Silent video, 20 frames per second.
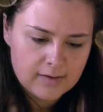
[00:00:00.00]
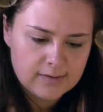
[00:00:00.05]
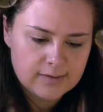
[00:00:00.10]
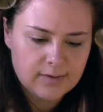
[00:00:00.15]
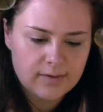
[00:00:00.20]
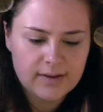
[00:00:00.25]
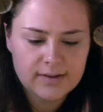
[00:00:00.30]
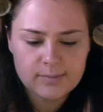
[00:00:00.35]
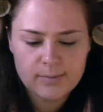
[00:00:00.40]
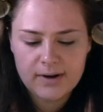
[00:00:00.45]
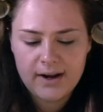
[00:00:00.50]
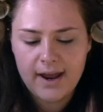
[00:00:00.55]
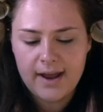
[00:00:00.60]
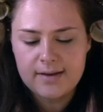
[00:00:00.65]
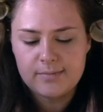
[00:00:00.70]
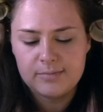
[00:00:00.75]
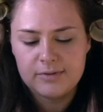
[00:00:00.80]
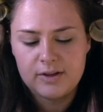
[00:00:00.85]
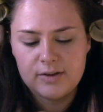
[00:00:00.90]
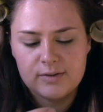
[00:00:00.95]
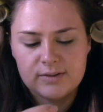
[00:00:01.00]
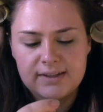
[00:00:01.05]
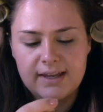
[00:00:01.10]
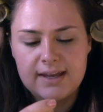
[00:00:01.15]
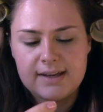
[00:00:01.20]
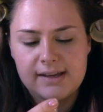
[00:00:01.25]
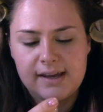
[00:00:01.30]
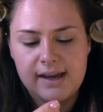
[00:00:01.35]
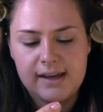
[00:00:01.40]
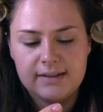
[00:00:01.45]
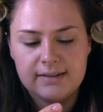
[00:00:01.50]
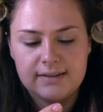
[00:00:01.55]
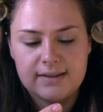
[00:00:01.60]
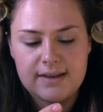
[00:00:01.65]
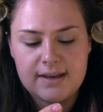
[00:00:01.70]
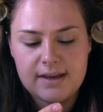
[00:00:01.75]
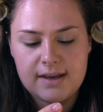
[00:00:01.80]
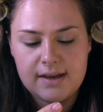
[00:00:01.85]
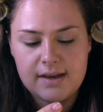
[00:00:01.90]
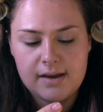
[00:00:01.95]
So this one I'm using is
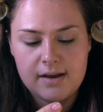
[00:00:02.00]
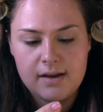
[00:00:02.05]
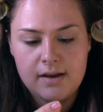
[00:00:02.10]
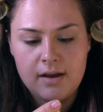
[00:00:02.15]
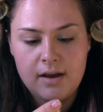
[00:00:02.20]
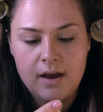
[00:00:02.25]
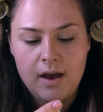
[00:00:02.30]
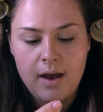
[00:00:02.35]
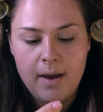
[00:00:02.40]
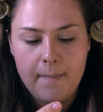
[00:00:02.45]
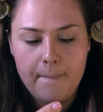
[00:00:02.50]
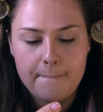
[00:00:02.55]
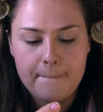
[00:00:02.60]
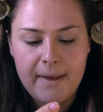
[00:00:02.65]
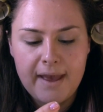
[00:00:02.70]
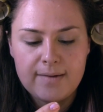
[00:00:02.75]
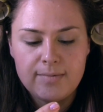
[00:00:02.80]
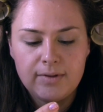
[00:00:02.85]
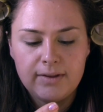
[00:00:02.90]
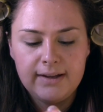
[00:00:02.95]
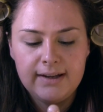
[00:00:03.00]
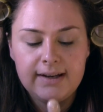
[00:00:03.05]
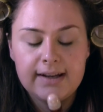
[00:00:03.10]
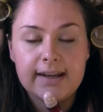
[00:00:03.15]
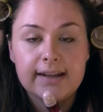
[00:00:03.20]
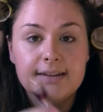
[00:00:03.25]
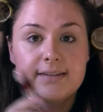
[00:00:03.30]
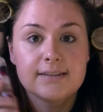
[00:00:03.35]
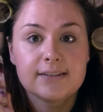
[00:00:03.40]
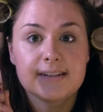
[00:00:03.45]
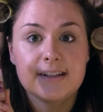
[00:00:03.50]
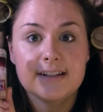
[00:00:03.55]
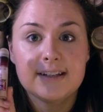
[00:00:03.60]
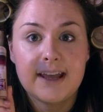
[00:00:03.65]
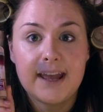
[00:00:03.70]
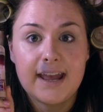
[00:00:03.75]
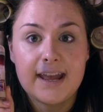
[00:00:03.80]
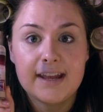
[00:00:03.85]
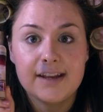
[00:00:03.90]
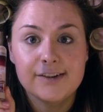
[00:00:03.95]
the Maybelline
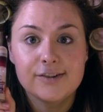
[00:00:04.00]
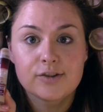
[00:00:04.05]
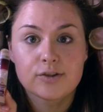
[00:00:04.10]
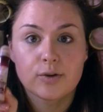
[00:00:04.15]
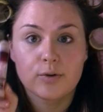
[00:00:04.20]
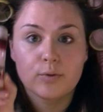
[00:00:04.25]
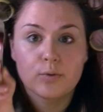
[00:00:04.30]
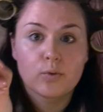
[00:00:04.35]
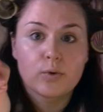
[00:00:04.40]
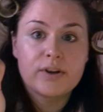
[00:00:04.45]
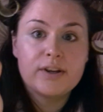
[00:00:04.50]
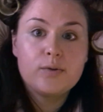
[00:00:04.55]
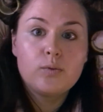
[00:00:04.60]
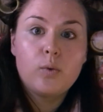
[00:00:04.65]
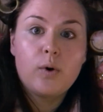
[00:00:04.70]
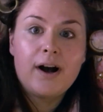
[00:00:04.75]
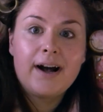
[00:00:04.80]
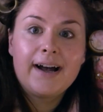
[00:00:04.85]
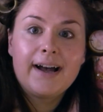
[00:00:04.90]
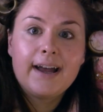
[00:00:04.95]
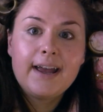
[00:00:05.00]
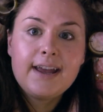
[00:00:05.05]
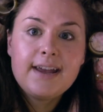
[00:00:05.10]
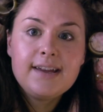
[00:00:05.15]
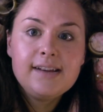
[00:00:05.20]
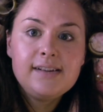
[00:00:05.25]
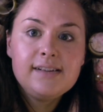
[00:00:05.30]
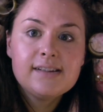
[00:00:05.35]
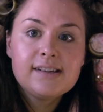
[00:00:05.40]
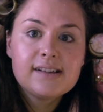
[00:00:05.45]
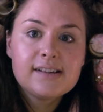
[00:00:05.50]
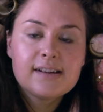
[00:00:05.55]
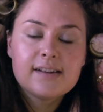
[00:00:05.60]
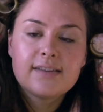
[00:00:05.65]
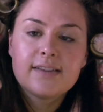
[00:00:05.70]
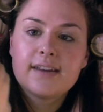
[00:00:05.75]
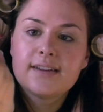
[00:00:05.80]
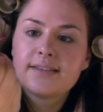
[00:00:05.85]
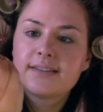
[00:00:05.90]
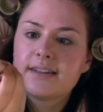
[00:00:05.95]
Instant Age Rewind.
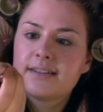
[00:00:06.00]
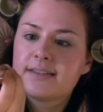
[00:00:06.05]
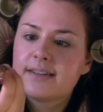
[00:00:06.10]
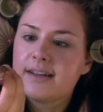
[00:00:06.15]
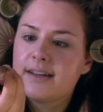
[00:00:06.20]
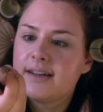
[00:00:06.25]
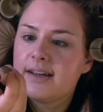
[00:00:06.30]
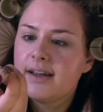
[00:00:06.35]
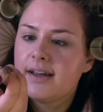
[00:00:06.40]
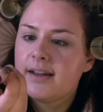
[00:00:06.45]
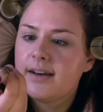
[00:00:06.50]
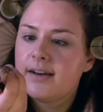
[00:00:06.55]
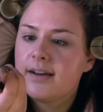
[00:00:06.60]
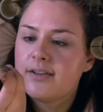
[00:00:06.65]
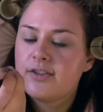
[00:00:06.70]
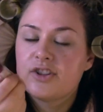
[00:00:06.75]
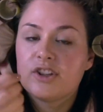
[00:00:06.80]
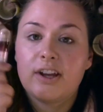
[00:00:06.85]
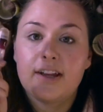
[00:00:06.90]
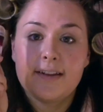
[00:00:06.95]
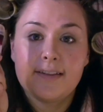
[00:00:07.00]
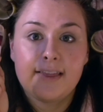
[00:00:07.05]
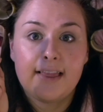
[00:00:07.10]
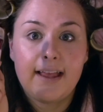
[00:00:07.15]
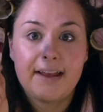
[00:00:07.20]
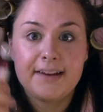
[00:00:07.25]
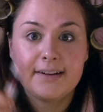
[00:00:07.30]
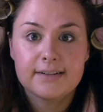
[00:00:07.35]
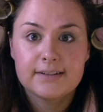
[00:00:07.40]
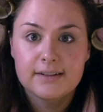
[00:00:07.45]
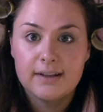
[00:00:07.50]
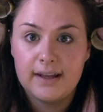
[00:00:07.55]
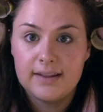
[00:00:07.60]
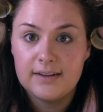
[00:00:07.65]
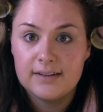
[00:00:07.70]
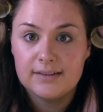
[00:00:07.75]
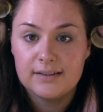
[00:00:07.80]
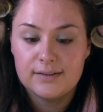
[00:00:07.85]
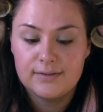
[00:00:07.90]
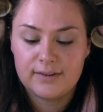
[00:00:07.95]
This is in shade Light, and
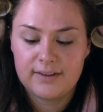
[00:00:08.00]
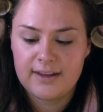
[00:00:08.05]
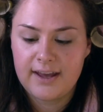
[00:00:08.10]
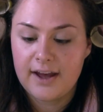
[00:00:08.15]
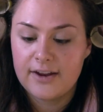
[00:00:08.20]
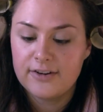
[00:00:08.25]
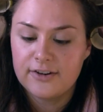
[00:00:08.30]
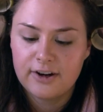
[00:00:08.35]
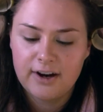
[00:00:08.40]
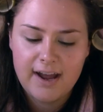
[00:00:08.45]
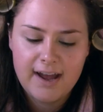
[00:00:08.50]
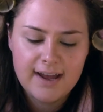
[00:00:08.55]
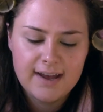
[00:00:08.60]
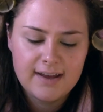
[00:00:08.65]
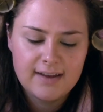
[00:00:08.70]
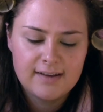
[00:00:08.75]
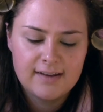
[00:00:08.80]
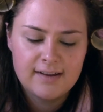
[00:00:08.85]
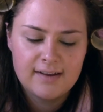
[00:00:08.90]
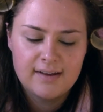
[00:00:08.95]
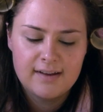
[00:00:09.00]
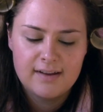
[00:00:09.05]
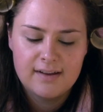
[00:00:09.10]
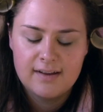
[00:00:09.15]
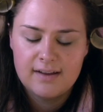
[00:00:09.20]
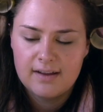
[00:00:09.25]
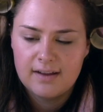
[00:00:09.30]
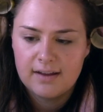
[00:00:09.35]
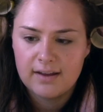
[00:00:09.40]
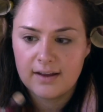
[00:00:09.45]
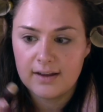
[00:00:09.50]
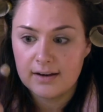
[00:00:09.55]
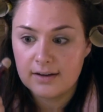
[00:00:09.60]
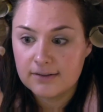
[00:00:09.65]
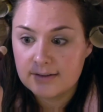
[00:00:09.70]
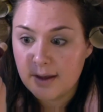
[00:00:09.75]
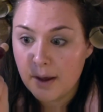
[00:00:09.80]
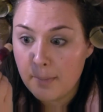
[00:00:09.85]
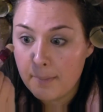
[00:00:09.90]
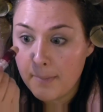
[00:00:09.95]
this is for the under eye, and
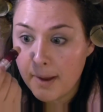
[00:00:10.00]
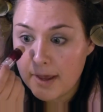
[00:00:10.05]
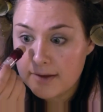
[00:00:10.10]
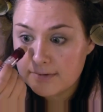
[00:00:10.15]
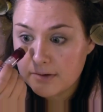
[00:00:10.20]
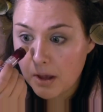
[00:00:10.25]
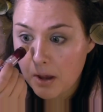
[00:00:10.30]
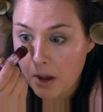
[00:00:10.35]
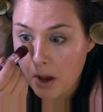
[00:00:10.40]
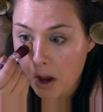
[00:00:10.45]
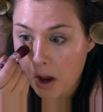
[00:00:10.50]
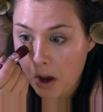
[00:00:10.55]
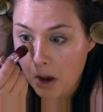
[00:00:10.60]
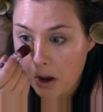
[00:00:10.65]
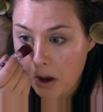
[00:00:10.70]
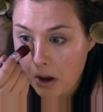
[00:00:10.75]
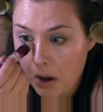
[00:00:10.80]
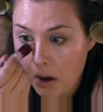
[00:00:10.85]
it's amazing.